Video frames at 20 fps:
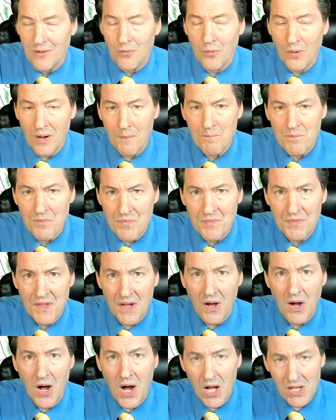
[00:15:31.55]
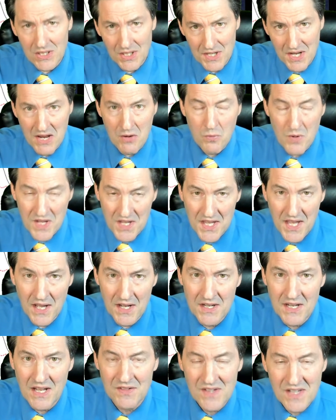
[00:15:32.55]
well, the holiday
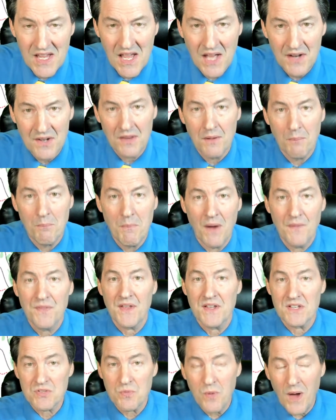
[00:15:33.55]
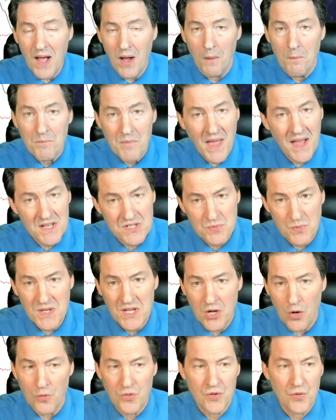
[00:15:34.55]
weekend at the end of the month as well as we
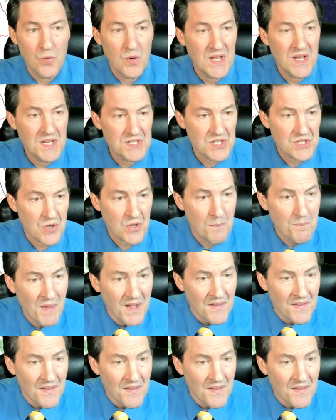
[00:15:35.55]
go through Easter.